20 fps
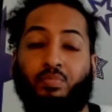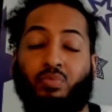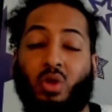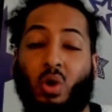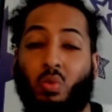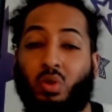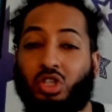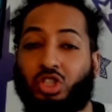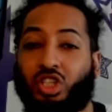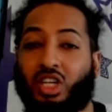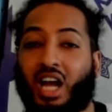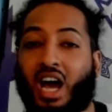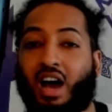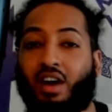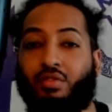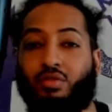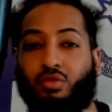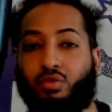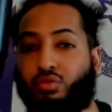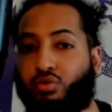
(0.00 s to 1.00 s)
We should
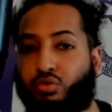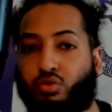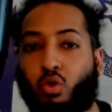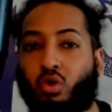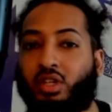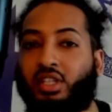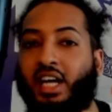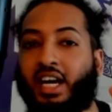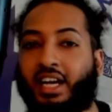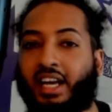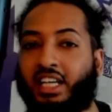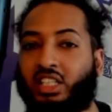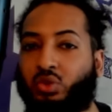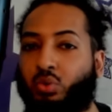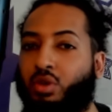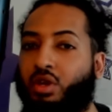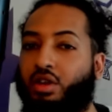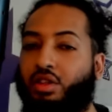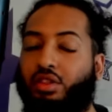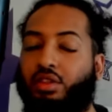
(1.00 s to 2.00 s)
have 4 decades
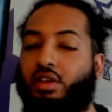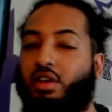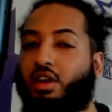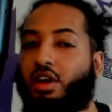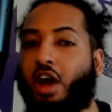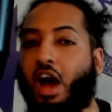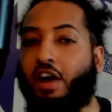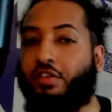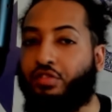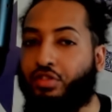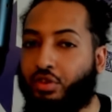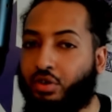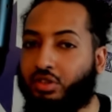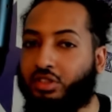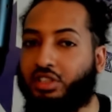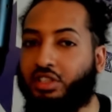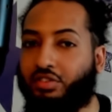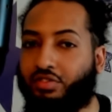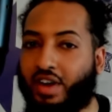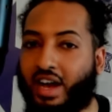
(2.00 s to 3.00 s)
worth of
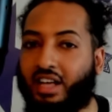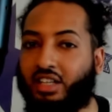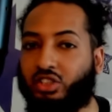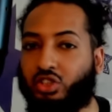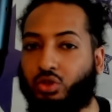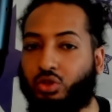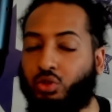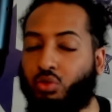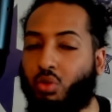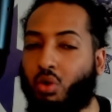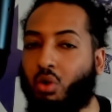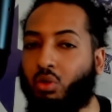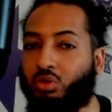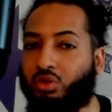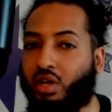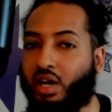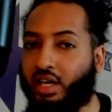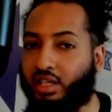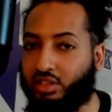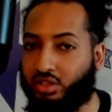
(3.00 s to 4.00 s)
thirsty fans, so you
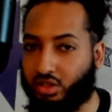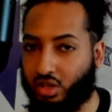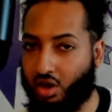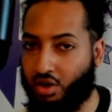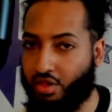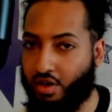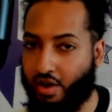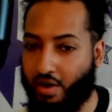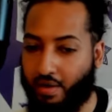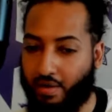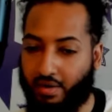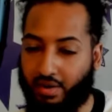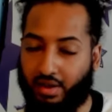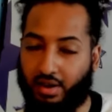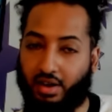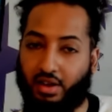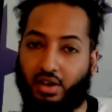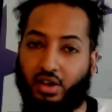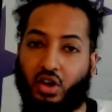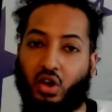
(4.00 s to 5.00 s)
older heads are there.
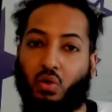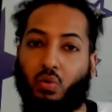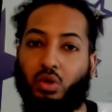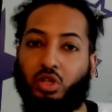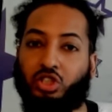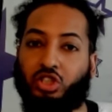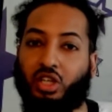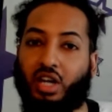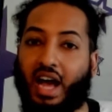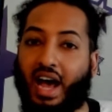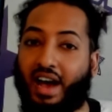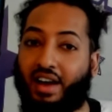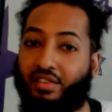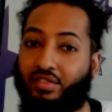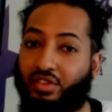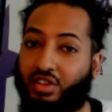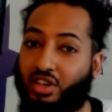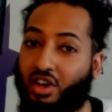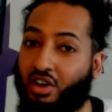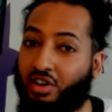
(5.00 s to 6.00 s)
We should
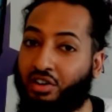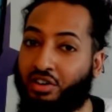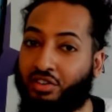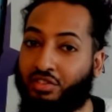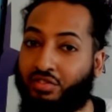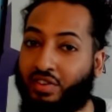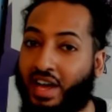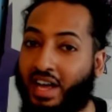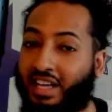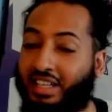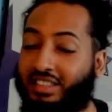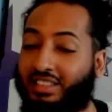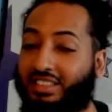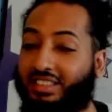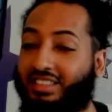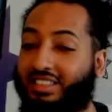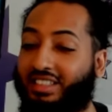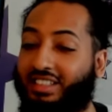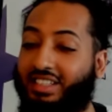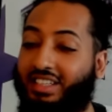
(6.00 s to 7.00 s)
have younger
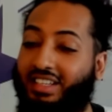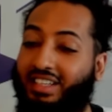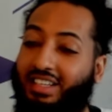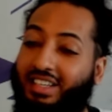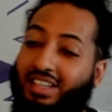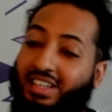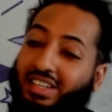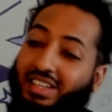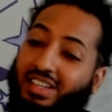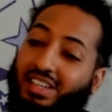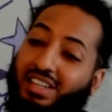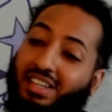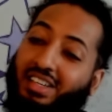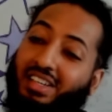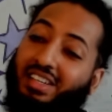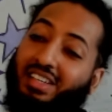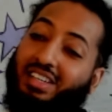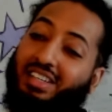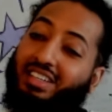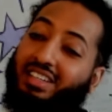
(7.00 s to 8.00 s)
fans.
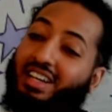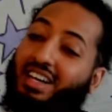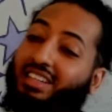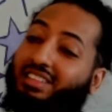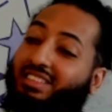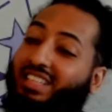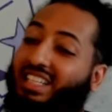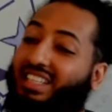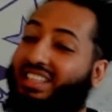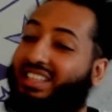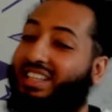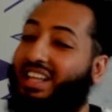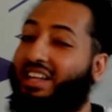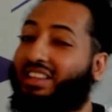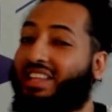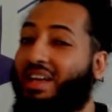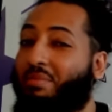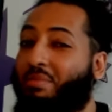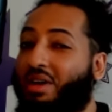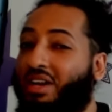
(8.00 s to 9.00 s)
Not
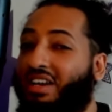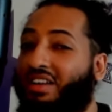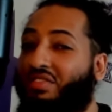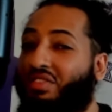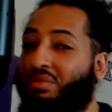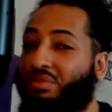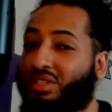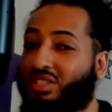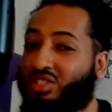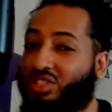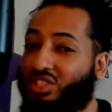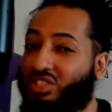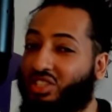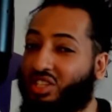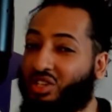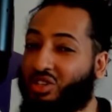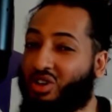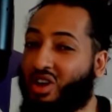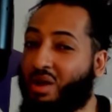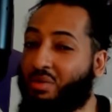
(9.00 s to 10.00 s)
that many of them exist
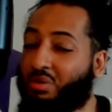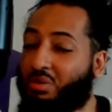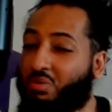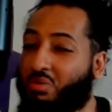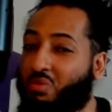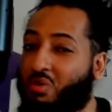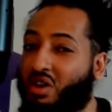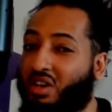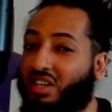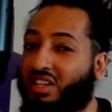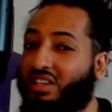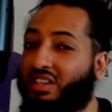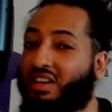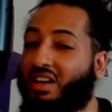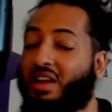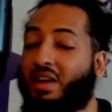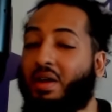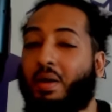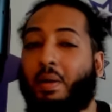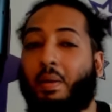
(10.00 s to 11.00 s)
in the comic book market.
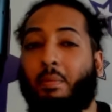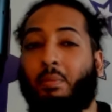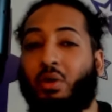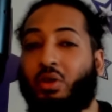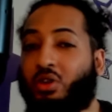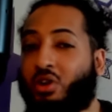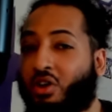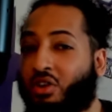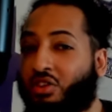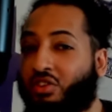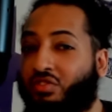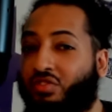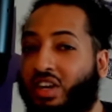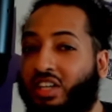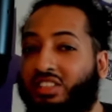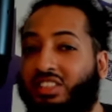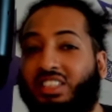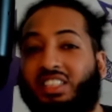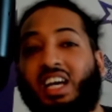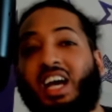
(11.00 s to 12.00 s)
But younger
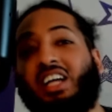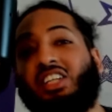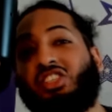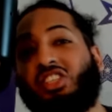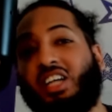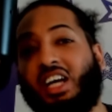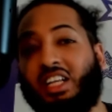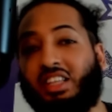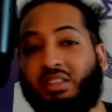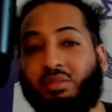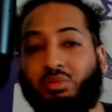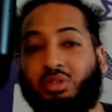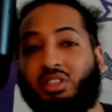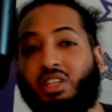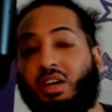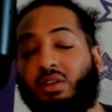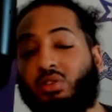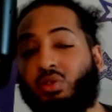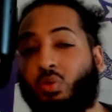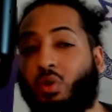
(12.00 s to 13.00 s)
fans need to educate
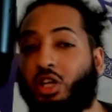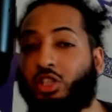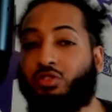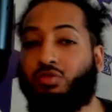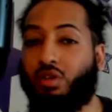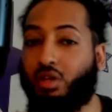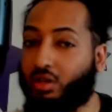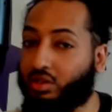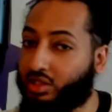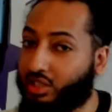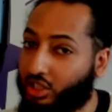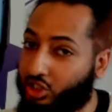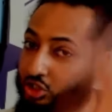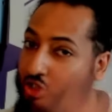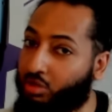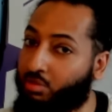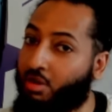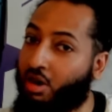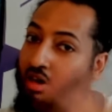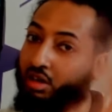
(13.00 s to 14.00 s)
themselves and watch videos like
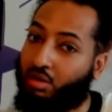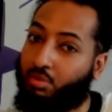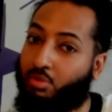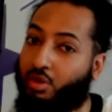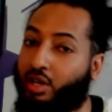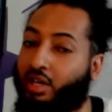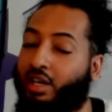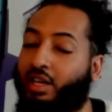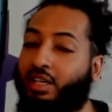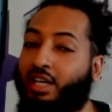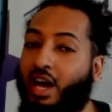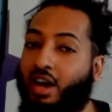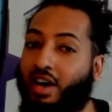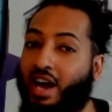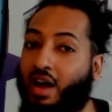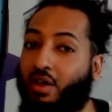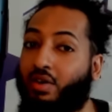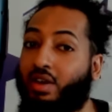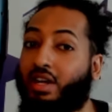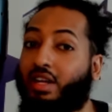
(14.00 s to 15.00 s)
Chillmonger breaking down
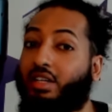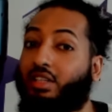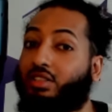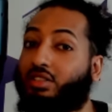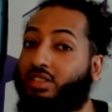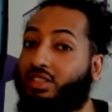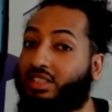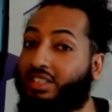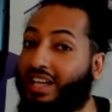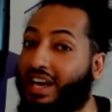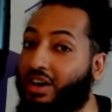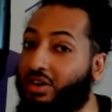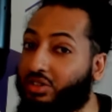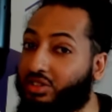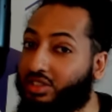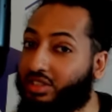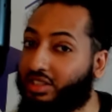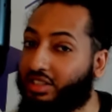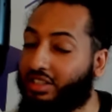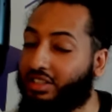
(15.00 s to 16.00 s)
how
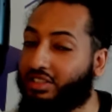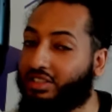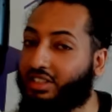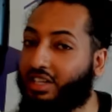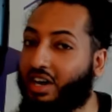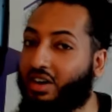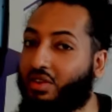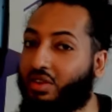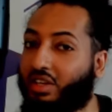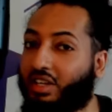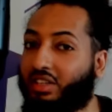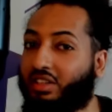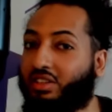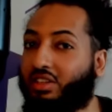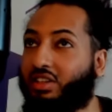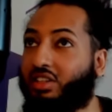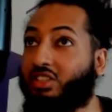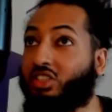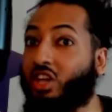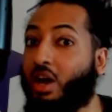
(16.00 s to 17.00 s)
scarce
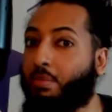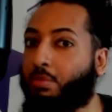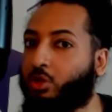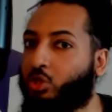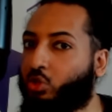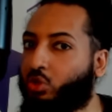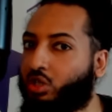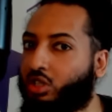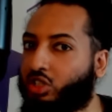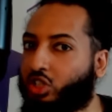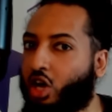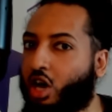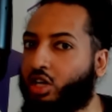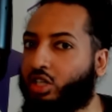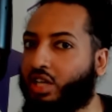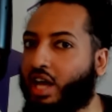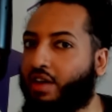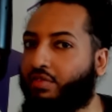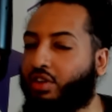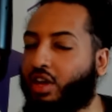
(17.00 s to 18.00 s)
these opportunities are
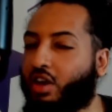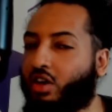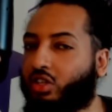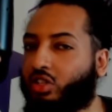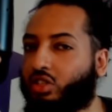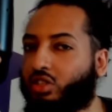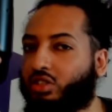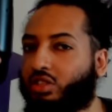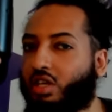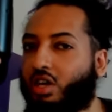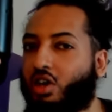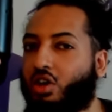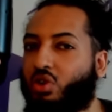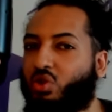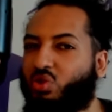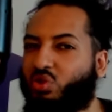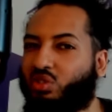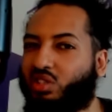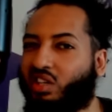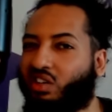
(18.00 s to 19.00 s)
to have characters
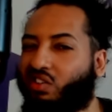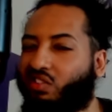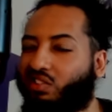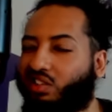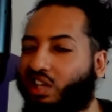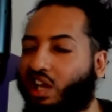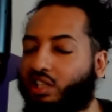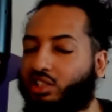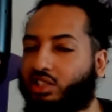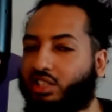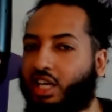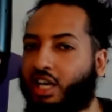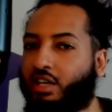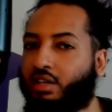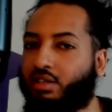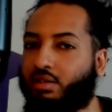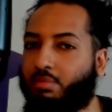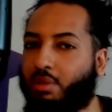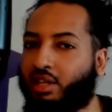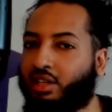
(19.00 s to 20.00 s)
who's, you know, got
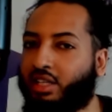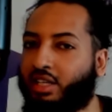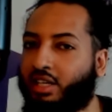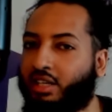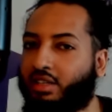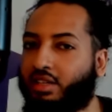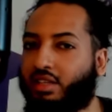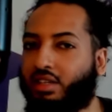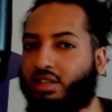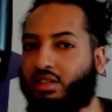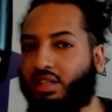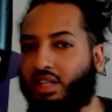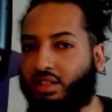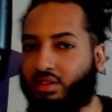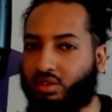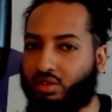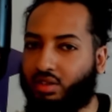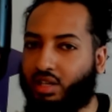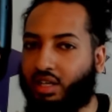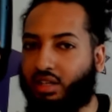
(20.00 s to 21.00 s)
skin melanin,
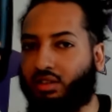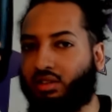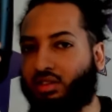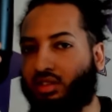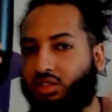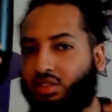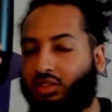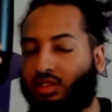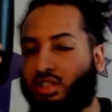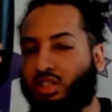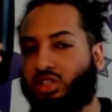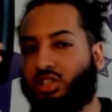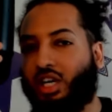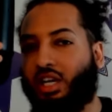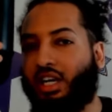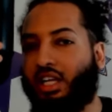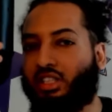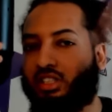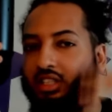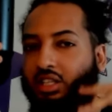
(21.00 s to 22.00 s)
like the
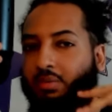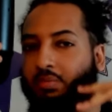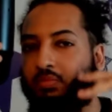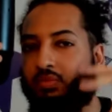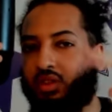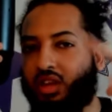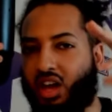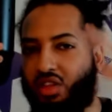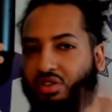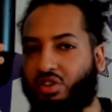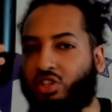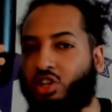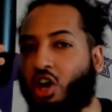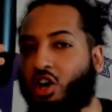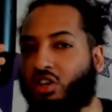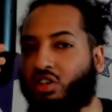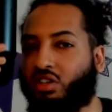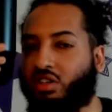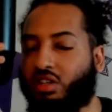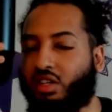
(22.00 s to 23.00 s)
sun hits them and they're
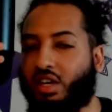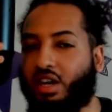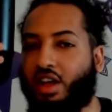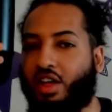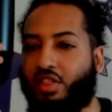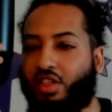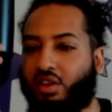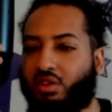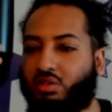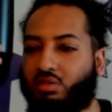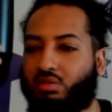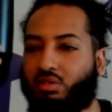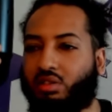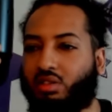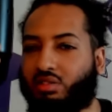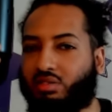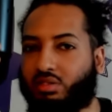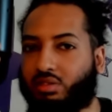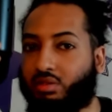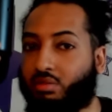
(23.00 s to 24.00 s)
darker
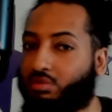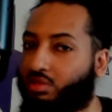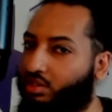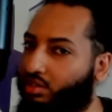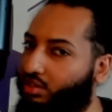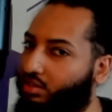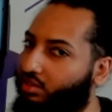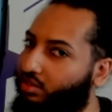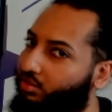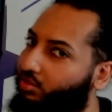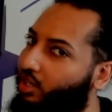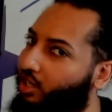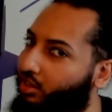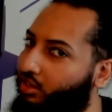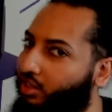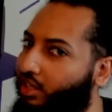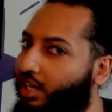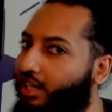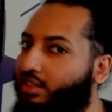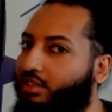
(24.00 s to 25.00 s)
than some of the
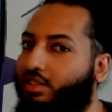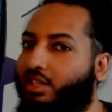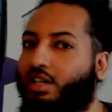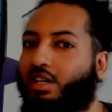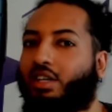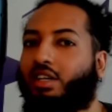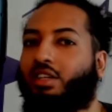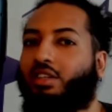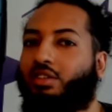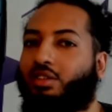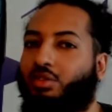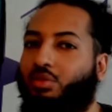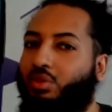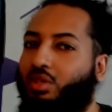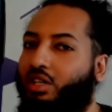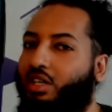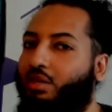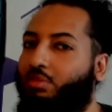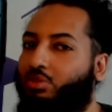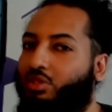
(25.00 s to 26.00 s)
regular guys that we
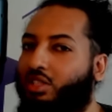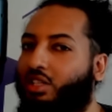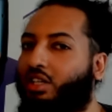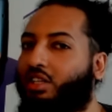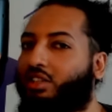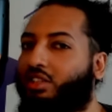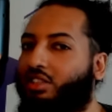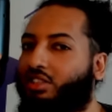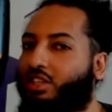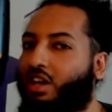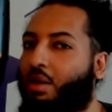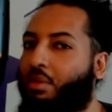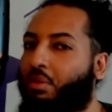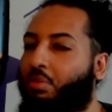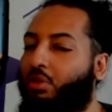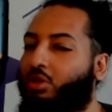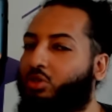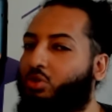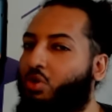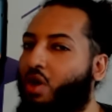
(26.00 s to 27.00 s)
keep seeing in these comic
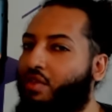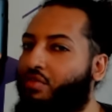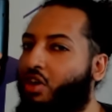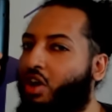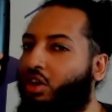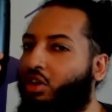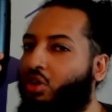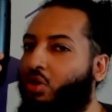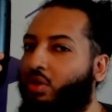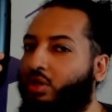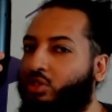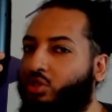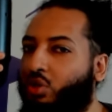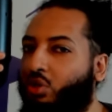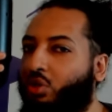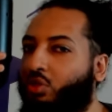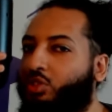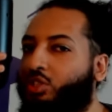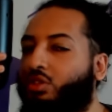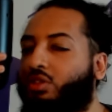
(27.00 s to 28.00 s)
books who have ongoing
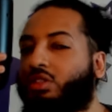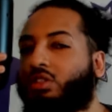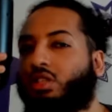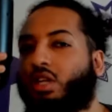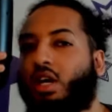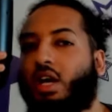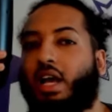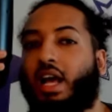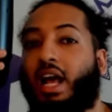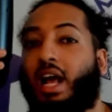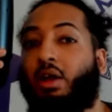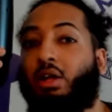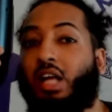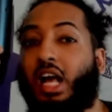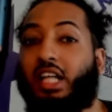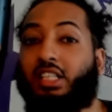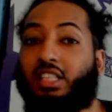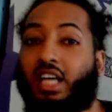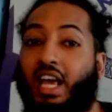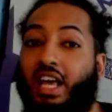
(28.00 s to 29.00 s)
solo series.
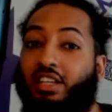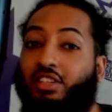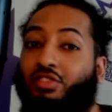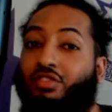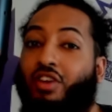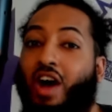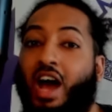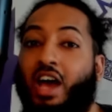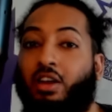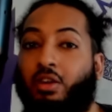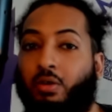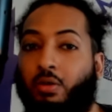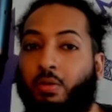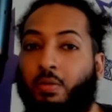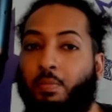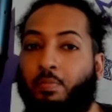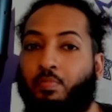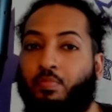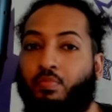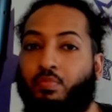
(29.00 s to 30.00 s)
It's
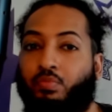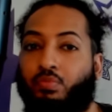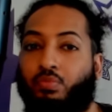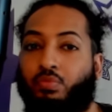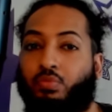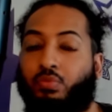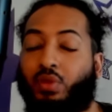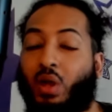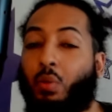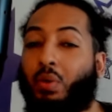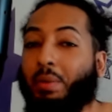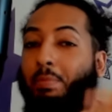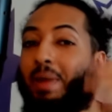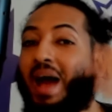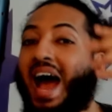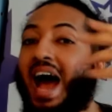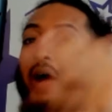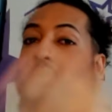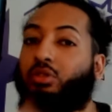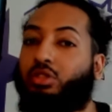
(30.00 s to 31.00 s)
vital that we
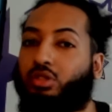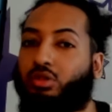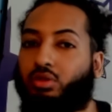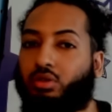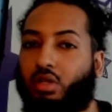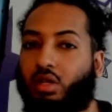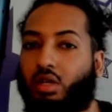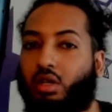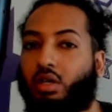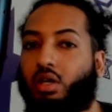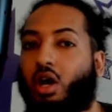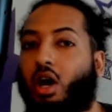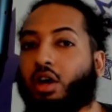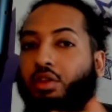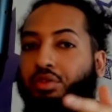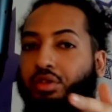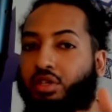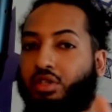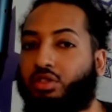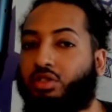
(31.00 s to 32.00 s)
pounce
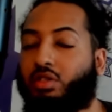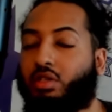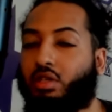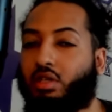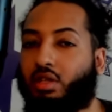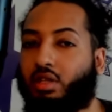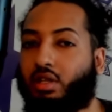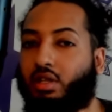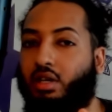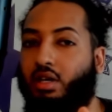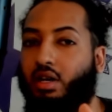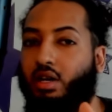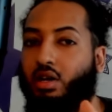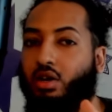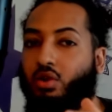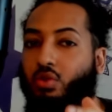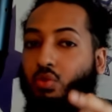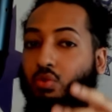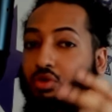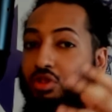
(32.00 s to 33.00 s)
on these
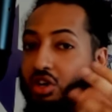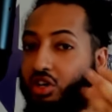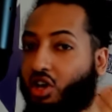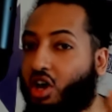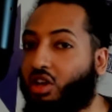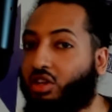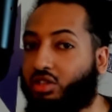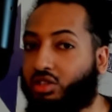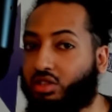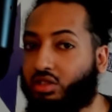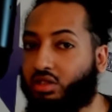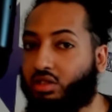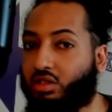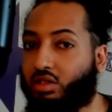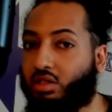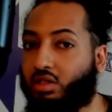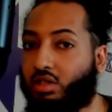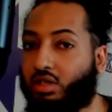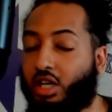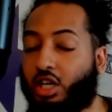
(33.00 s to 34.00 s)
with our dollars.
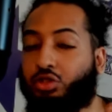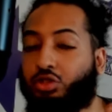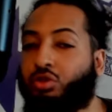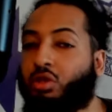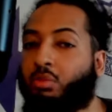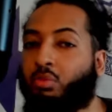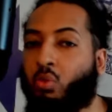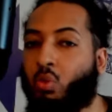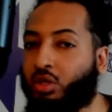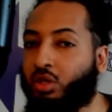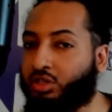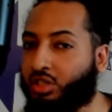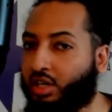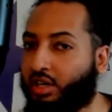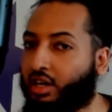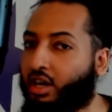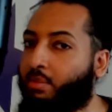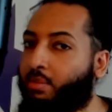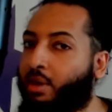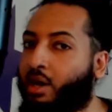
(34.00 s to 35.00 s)
Issue number one is going to
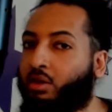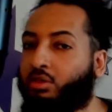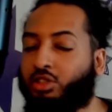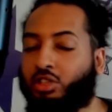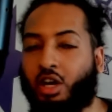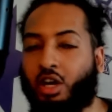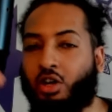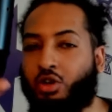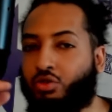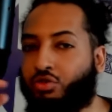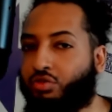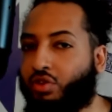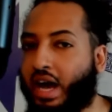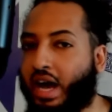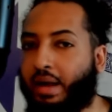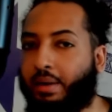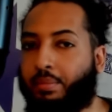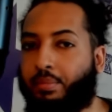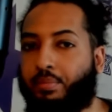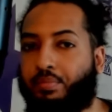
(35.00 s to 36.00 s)
come out. It's going to do
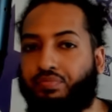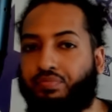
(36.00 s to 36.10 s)
fine.